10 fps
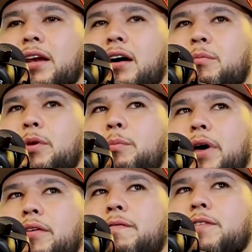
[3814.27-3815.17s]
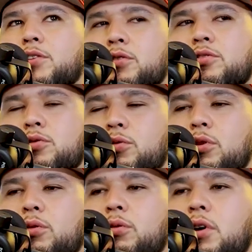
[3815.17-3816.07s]
not be beneficial to
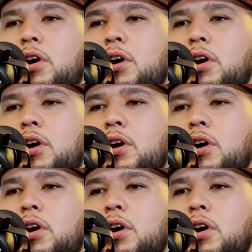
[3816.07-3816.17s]
you.